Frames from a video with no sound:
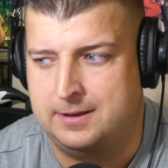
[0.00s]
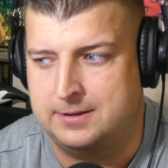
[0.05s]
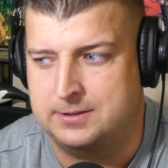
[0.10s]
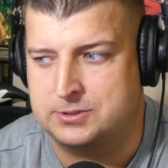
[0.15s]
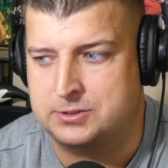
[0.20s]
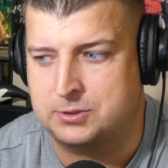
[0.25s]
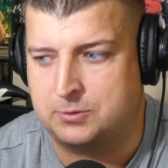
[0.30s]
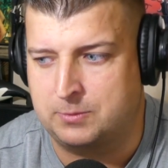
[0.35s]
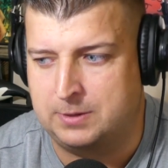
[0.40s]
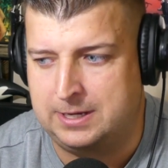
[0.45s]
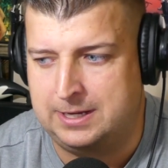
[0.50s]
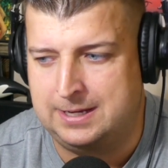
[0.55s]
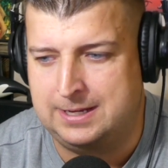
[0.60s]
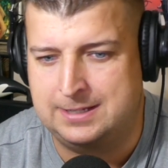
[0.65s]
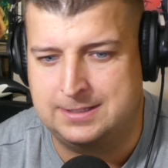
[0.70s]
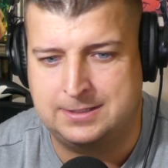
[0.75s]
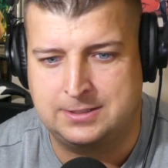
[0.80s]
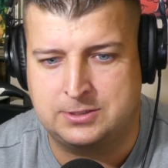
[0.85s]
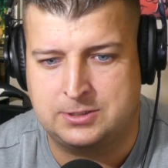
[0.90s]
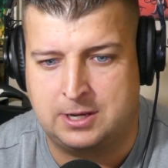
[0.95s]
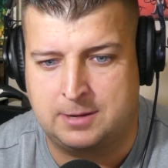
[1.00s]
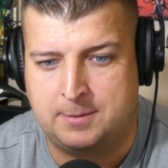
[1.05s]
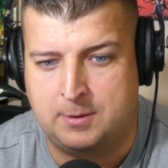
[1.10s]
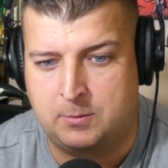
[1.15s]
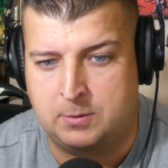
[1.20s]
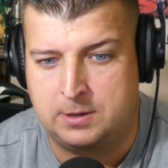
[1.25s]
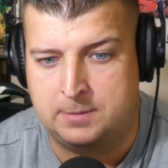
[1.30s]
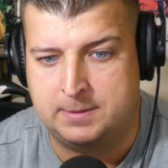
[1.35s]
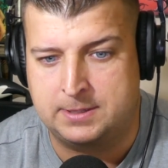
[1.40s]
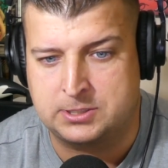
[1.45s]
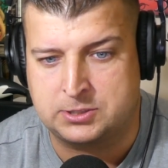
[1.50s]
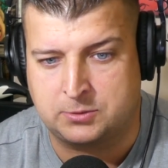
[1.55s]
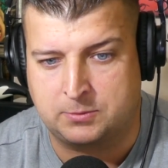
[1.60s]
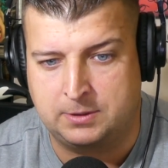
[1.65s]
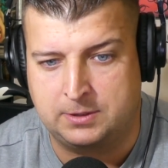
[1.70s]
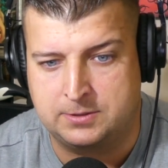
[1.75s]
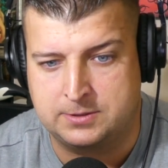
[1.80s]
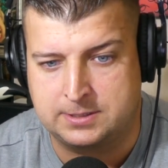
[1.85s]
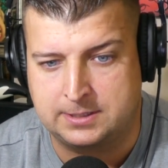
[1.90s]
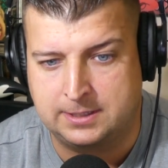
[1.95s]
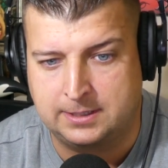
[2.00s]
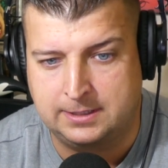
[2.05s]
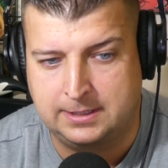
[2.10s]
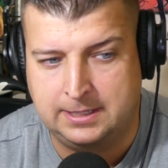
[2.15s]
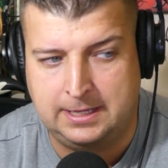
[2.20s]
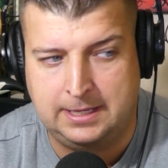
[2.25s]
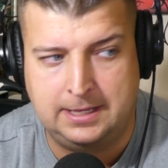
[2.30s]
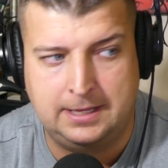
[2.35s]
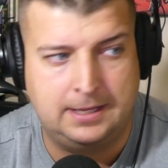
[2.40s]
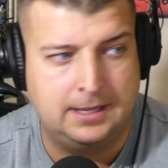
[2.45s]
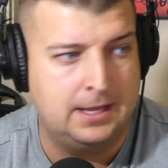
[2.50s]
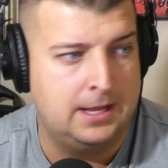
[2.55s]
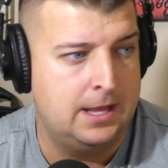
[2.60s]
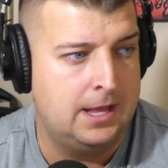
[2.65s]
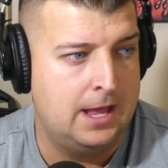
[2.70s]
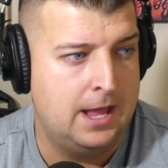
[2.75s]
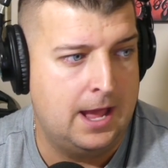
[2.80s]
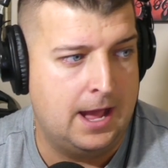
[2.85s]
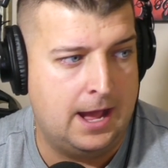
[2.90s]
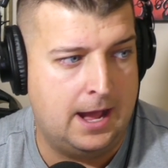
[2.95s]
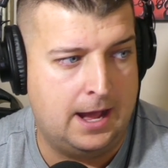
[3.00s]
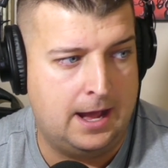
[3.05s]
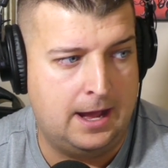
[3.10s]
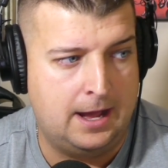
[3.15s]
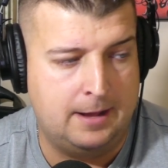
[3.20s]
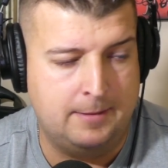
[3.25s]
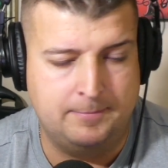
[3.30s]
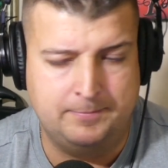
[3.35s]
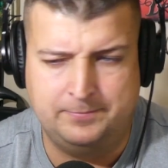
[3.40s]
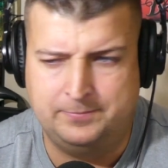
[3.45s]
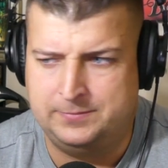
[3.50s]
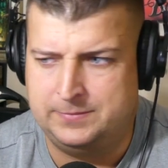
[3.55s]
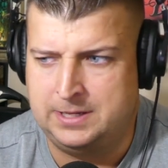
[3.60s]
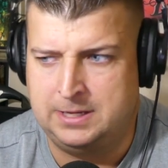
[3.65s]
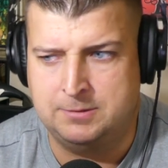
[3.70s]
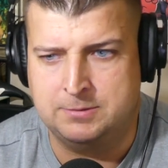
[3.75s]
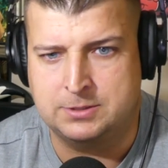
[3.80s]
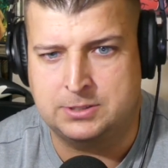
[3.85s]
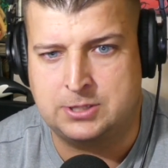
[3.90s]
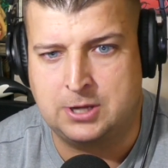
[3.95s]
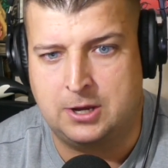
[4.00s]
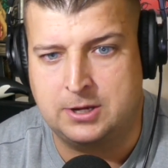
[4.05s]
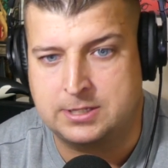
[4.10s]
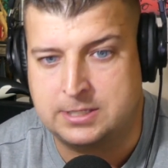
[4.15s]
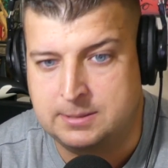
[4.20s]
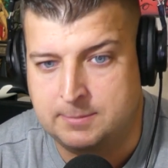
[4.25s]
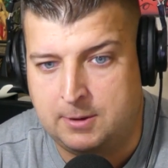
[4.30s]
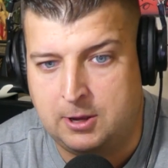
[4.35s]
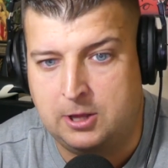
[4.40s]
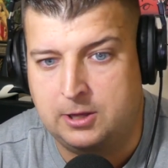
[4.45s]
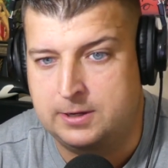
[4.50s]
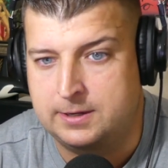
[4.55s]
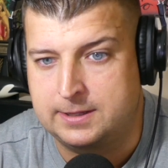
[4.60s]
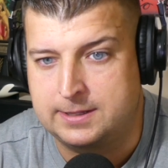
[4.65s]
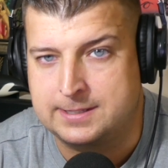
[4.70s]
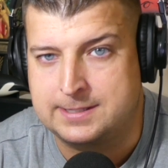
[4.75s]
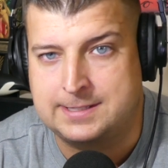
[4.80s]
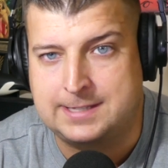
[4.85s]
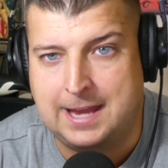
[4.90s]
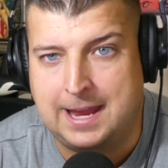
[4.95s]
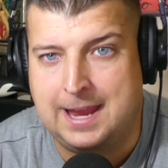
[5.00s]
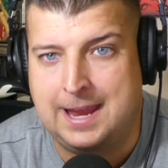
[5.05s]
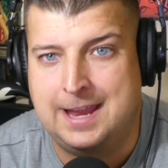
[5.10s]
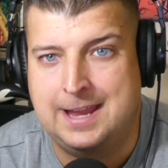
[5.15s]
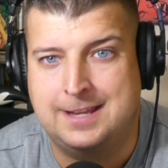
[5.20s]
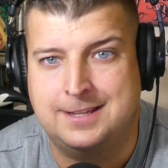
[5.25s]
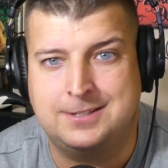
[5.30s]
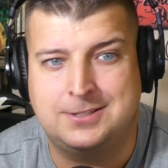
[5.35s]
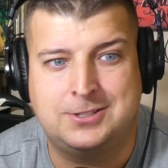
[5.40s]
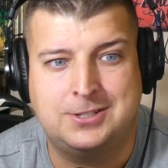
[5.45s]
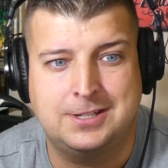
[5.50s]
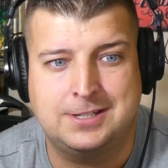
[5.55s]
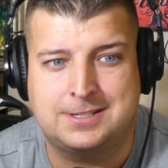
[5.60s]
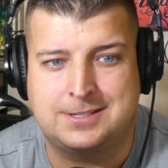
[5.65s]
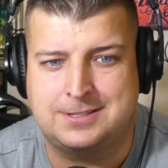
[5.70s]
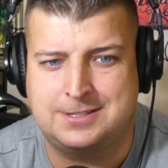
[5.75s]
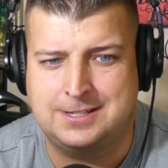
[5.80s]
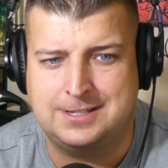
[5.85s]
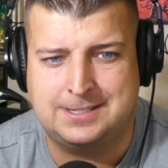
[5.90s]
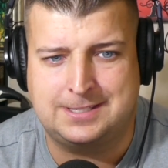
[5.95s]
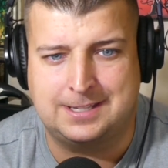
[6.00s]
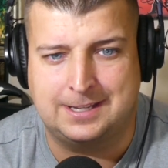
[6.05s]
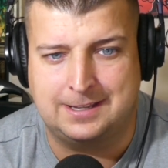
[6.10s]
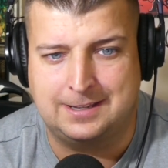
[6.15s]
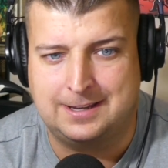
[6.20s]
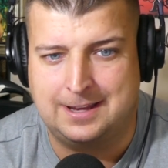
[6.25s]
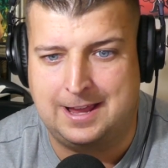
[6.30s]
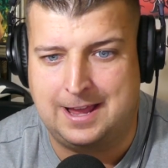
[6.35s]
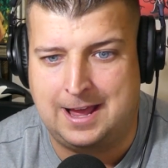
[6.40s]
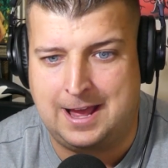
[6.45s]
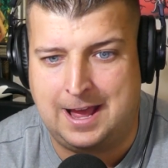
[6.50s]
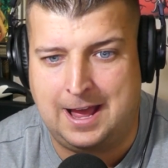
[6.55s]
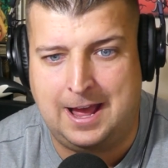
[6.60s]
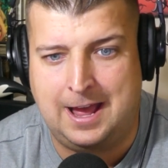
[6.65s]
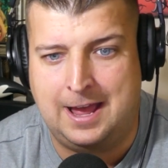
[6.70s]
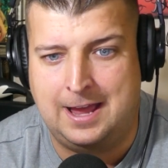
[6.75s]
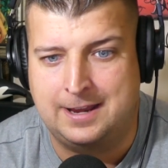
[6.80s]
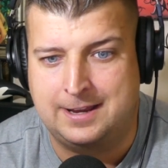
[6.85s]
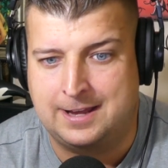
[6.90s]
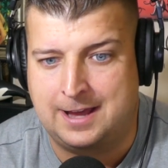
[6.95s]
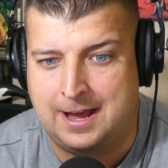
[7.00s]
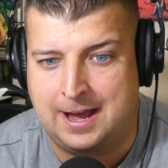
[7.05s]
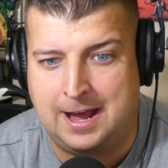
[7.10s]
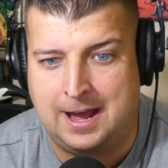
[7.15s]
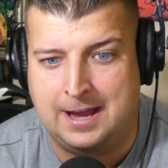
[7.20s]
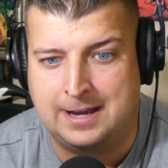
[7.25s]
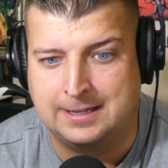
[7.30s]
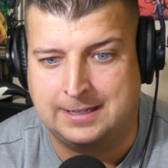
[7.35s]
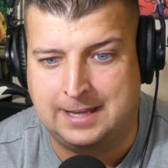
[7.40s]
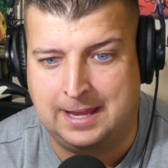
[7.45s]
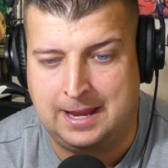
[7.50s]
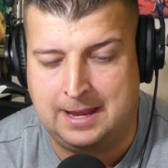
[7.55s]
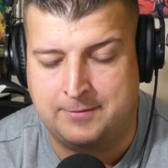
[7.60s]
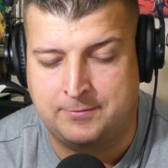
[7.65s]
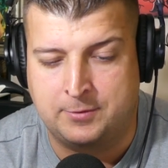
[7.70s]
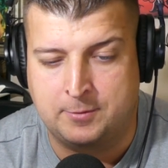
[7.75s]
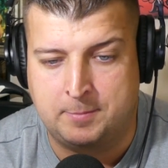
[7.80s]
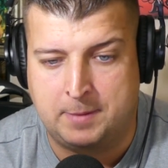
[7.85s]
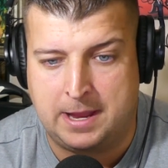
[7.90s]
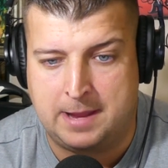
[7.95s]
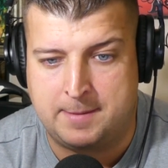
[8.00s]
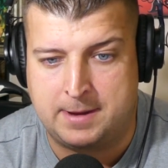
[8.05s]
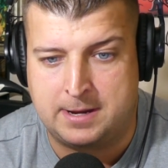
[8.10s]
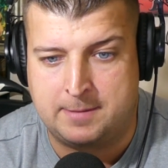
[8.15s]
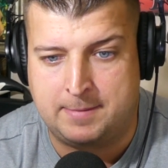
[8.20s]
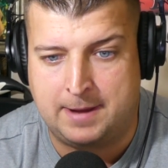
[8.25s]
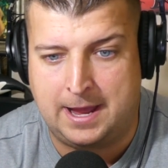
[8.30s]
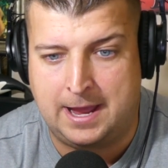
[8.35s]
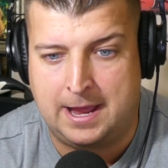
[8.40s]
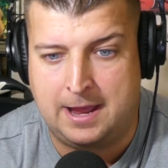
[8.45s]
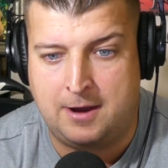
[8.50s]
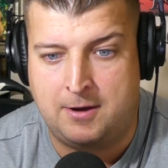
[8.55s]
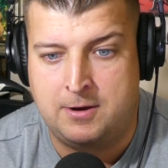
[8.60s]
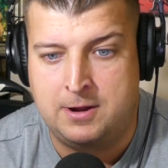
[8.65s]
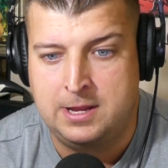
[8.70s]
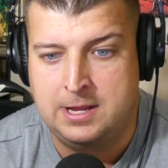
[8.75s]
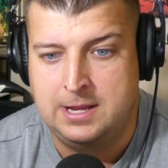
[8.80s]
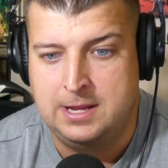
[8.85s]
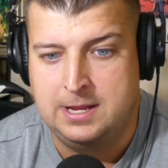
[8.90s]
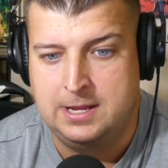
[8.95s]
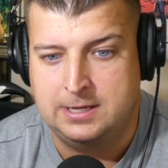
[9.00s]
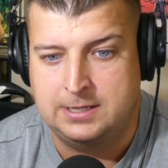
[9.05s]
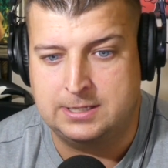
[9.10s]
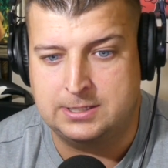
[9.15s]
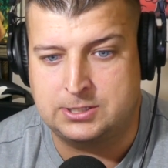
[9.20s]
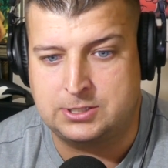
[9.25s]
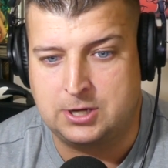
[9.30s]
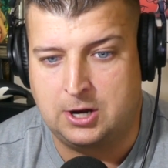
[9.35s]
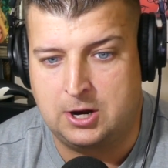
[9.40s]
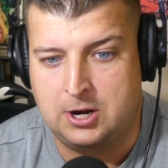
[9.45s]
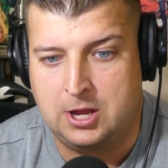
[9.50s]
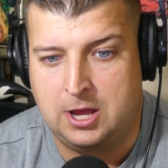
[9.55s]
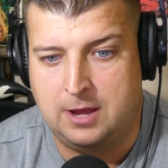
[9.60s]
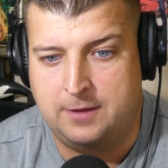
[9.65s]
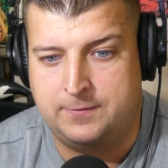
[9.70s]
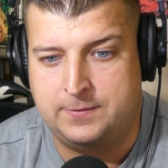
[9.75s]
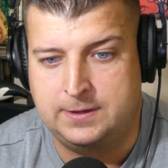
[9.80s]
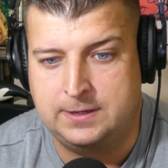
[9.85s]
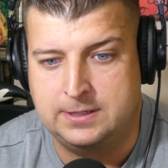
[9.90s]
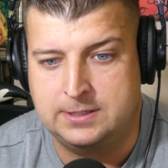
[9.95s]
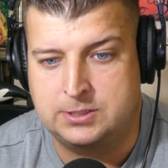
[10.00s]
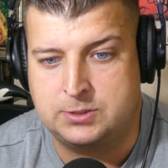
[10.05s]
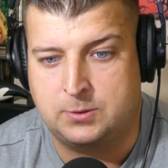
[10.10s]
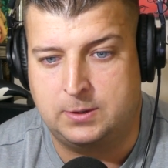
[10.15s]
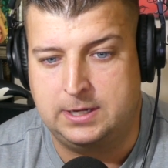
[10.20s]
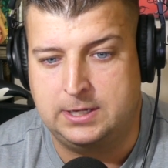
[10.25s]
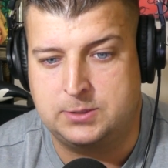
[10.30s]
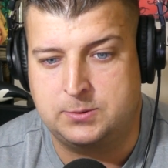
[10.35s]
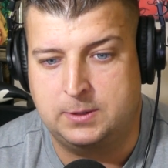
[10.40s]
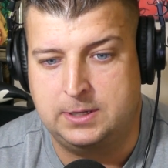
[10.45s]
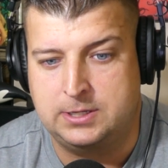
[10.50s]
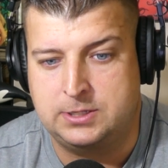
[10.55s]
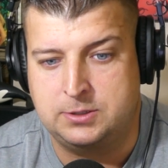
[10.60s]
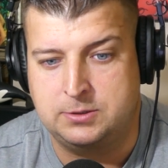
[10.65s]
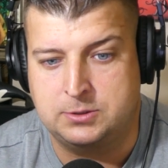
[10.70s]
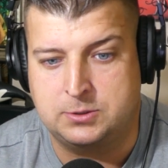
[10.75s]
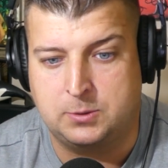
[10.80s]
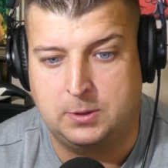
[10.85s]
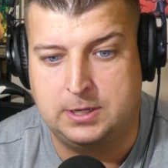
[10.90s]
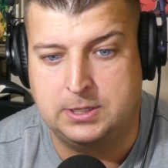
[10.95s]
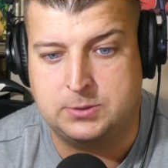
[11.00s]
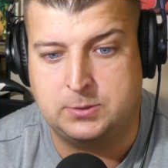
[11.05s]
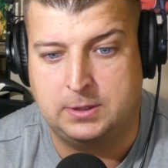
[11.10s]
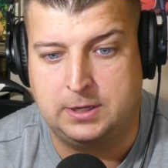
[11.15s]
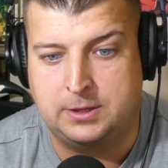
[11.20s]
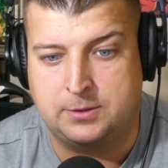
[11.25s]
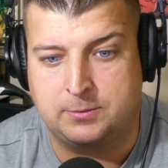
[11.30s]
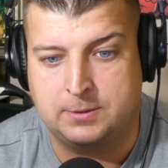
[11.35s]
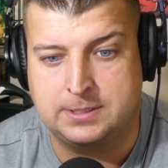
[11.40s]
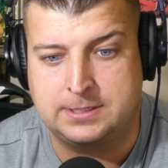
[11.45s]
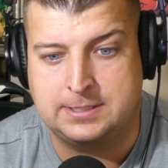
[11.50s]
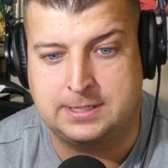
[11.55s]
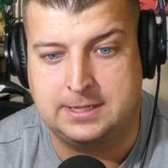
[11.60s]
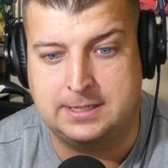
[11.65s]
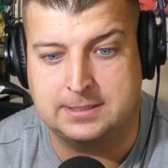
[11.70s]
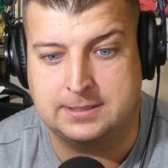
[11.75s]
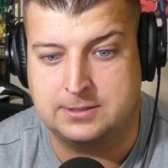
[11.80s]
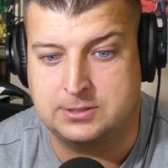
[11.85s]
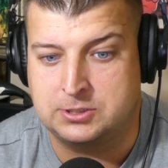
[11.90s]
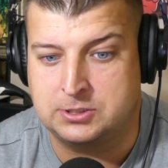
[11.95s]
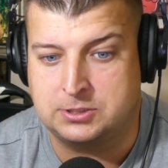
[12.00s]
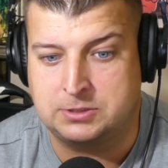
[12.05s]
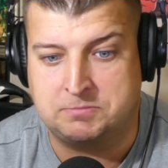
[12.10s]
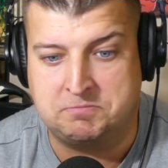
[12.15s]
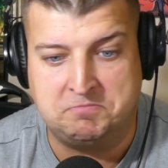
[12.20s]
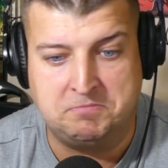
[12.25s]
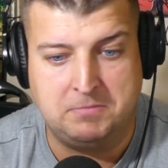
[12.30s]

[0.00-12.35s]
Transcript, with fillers: on screens. You're talking about one of the best screeners in the league. Um, he was tossing the ball into the stands. Just just an odd odd game for Bam Adebayo to start off his 2022-2023 season. Just